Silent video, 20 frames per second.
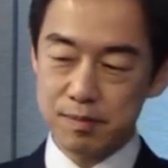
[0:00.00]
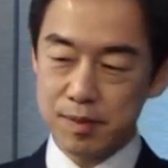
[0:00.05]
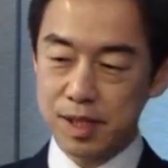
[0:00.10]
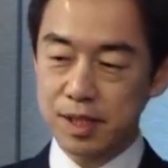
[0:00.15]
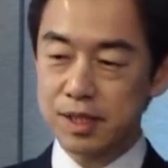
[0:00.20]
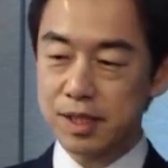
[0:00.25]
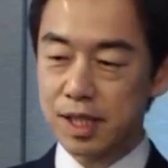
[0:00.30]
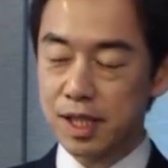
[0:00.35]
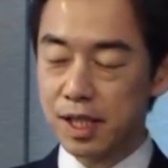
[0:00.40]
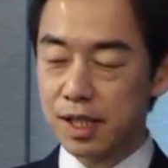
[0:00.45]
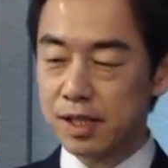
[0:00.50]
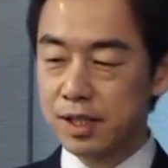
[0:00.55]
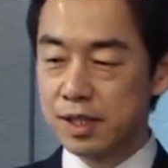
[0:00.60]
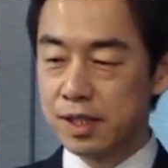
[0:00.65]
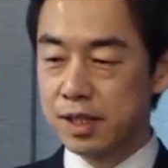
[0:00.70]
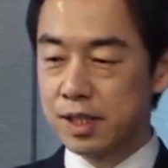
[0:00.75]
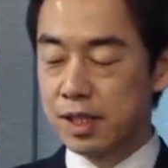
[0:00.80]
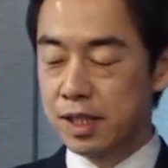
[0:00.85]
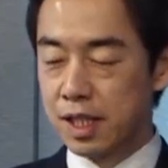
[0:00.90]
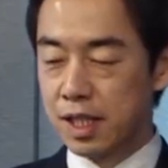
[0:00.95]
But uh,
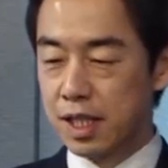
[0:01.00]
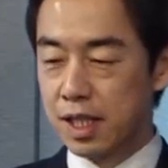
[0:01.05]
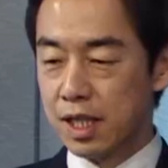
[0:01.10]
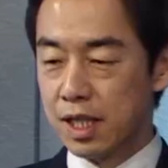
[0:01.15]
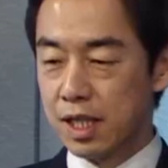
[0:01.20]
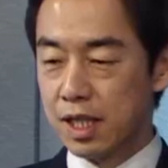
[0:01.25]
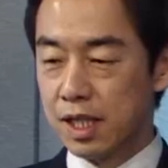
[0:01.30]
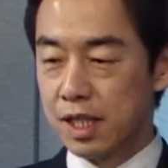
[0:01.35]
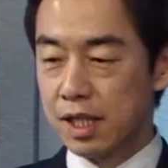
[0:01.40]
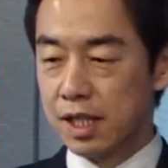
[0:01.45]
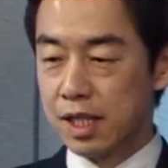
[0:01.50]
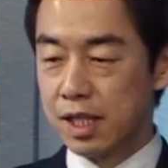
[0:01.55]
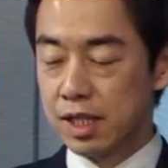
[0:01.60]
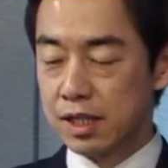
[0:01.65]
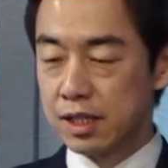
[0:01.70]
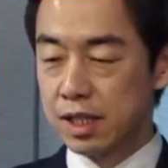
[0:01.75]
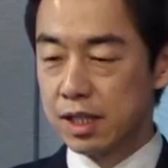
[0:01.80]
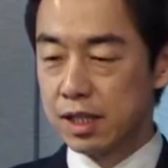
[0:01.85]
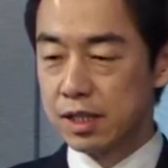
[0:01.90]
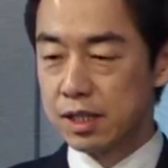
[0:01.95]

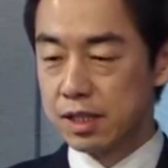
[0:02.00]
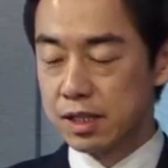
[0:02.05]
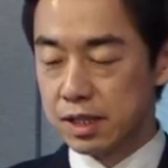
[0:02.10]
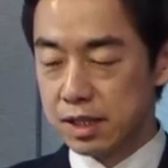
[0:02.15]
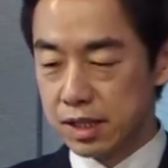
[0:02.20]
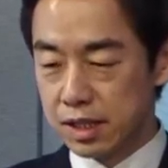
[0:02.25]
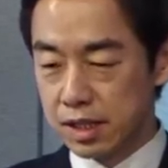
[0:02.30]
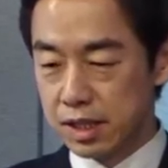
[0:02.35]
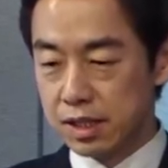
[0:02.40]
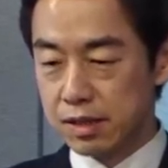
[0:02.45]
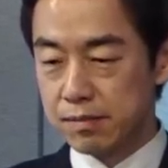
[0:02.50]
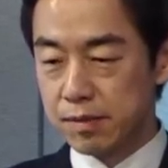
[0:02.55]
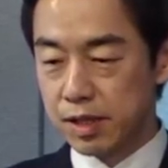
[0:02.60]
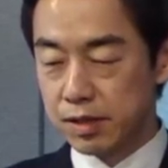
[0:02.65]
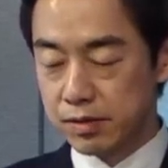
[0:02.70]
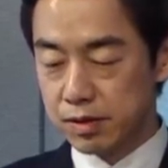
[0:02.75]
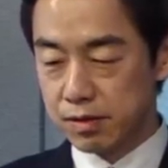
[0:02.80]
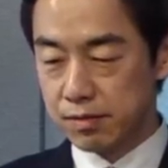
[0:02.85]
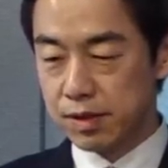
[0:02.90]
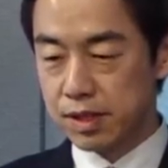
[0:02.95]
uh, in my
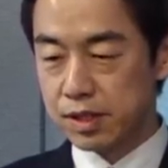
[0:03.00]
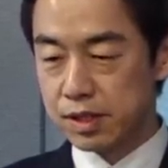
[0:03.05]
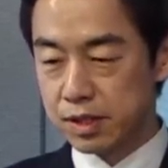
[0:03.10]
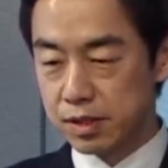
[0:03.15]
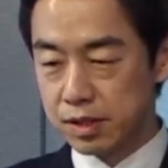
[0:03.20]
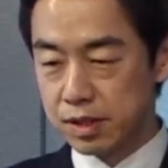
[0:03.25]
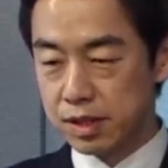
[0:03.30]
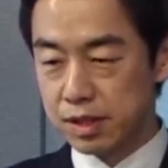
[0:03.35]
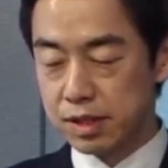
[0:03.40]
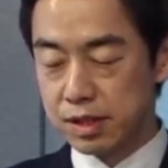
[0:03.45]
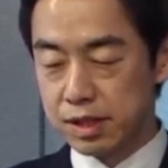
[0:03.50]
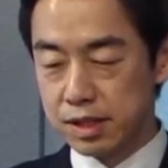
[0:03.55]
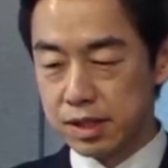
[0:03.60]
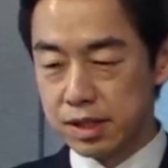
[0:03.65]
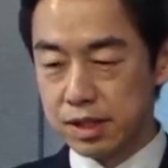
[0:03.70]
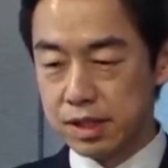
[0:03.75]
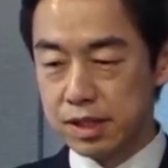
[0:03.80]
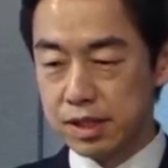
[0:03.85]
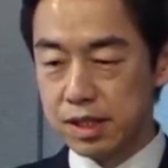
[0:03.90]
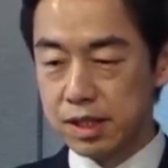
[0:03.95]
observation,
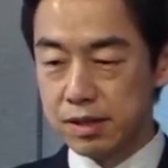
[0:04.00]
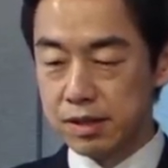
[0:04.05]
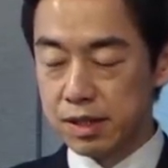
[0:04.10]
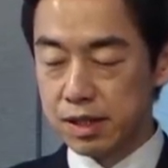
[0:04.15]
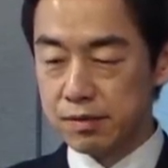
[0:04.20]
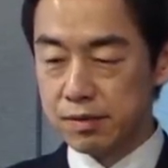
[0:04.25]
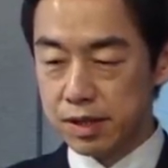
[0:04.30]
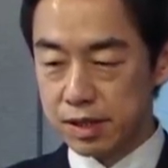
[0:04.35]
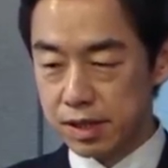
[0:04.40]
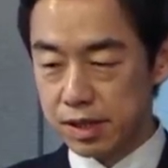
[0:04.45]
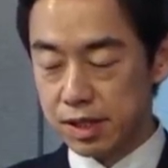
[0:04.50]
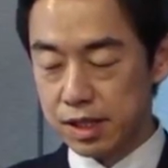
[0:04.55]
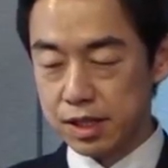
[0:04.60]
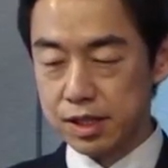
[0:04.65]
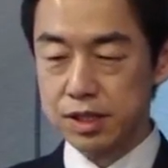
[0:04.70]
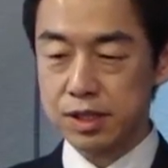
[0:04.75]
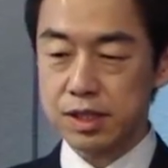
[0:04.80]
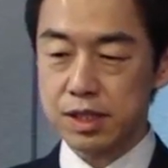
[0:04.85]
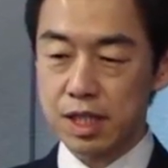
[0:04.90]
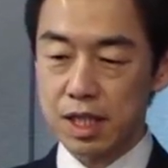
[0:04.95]
the,
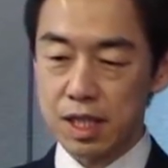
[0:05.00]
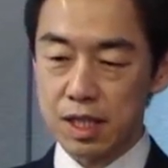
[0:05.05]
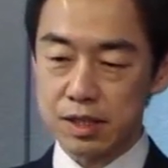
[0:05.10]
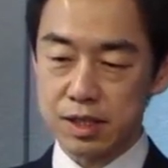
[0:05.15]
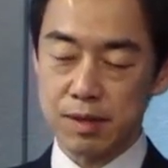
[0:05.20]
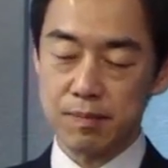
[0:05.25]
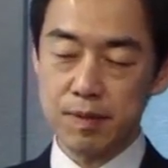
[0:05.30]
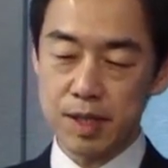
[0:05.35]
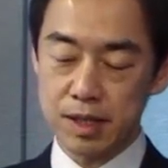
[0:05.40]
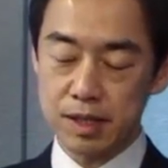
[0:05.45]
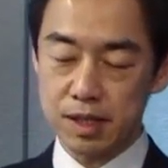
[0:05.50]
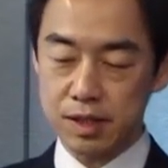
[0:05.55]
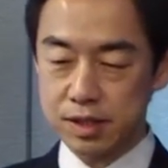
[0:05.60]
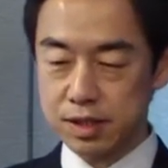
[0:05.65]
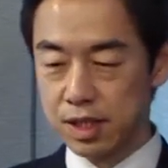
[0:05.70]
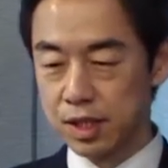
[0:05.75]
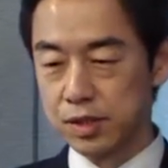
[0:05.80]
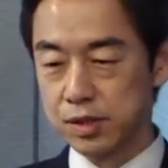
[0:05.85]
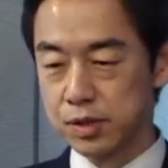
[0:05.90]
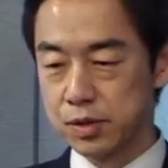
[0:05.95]
nevertheless, uh, Japan and
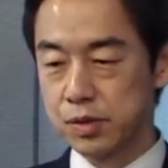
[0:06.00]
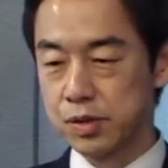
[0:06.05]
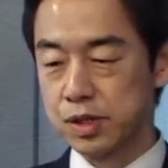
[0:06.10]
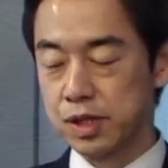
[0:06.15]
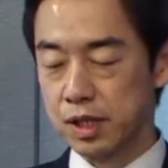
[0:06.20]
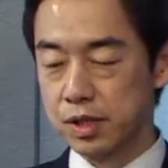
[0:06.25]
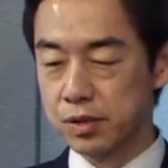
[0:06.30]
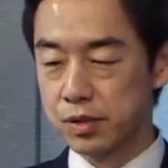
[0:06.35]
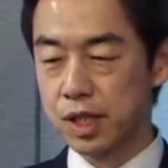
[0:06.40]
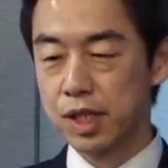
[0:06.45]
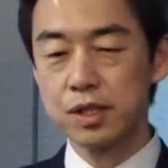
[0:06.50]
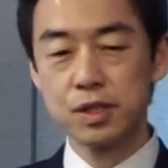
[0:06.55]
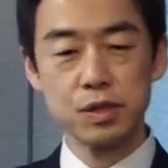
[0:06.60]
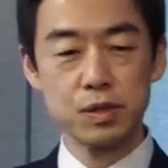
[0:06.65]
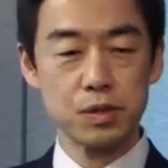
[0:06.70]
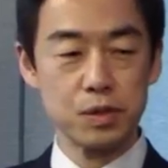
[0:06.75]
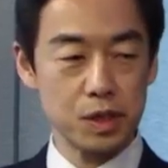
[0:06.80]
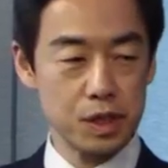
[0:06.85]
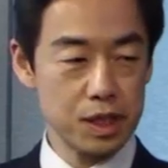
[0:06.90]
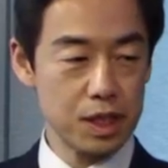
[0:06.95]
South Korea try
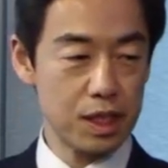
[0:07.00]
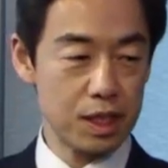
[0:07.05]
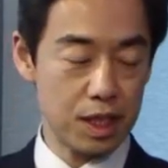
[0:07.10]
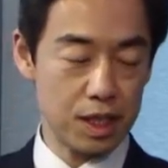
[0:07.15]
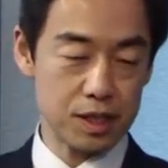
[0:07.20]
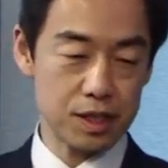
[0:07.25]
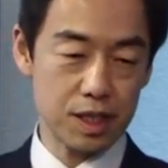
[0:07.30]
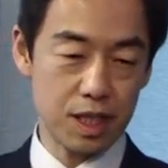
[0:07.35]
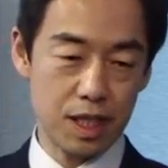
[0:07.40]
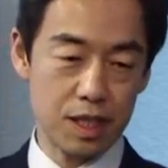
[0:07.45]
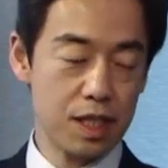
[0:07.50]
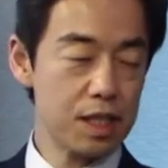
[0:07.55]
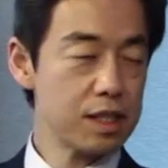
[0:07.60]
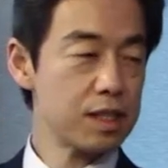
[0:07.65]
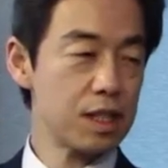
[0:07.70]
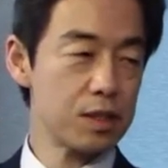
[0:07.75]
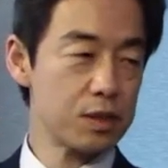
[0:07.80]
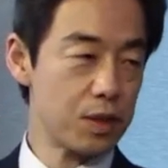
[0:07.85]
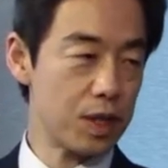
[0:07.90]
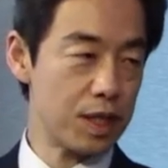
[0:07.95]
to realize
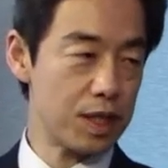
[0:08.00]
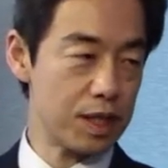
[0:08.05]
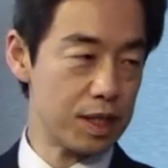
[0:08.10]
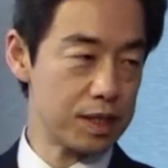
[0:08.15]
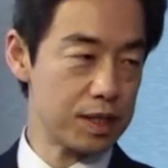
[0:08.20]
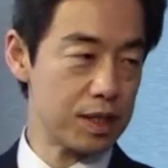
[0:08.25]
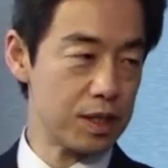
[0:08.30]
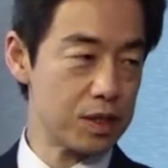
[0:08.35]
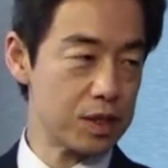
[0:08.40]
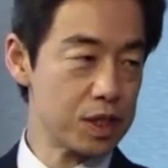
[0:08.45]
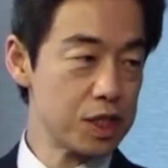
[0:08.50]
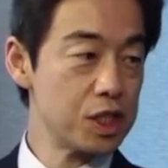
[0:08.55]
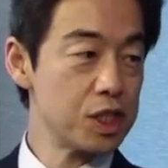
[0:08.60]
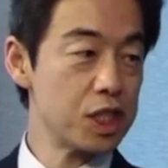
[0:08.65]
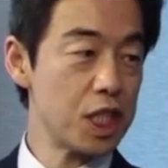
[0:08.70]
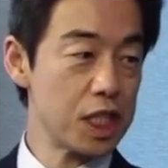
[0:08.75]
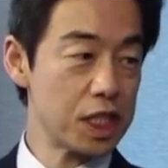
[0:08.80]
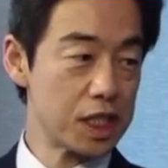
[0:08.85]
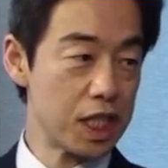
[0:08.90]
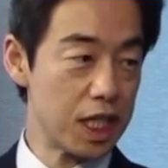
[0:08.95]
another trilateral
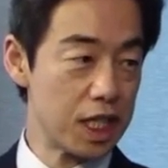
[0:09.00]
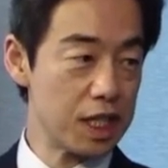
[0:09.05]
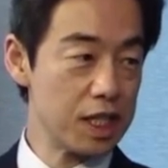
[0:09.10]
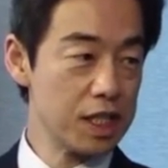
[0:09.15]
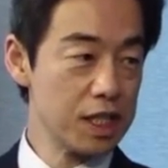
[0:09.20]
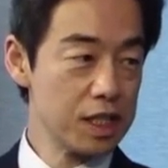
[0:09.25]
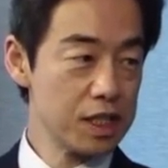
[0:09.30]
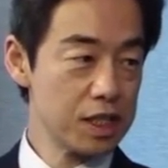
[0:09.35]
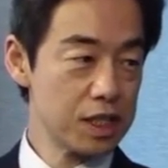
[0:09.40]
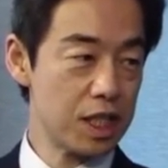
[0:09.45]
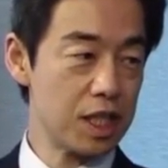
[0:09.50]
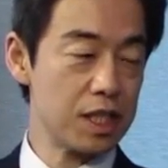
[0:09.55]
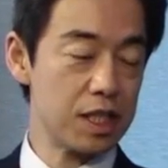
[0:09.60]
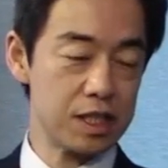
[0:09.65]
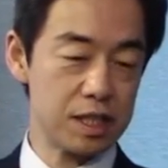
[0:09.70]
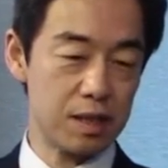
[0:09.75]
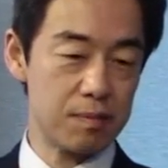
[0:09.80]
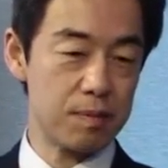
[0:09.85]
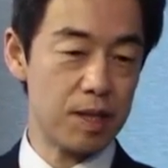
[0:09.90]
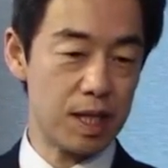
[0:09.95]
CJK,
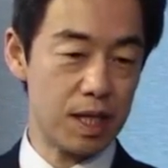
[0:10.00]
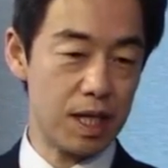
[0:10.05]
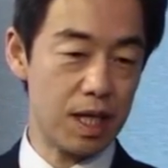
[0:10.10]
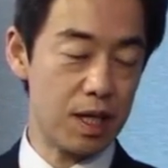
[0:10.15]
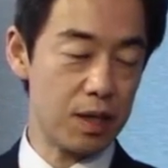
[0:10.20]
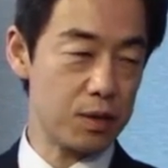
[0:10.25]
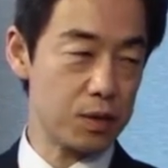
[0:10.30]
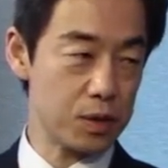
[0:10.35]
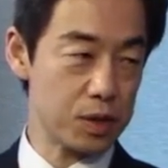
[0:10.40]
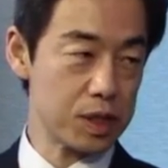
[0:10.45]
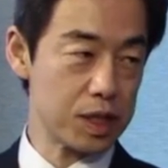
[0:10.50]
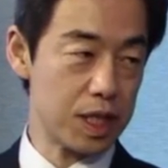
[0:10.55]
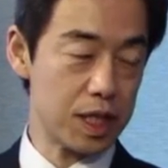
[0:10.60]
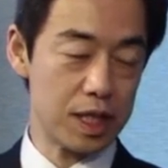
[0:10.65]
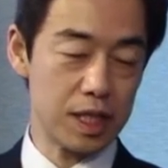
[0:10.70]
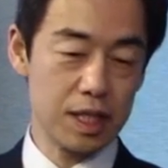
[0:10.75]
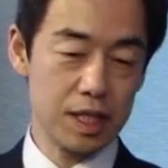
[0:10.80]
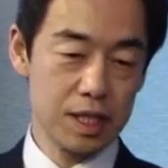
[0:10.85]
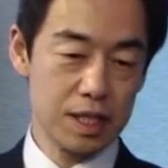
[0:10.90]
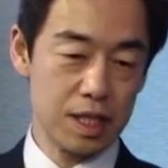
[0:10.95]
China-Japan ROK
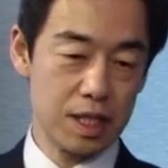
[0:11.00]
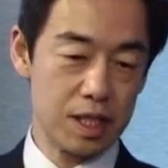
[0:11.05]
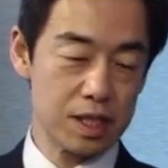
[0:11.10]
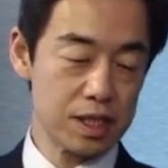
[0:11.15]
uh,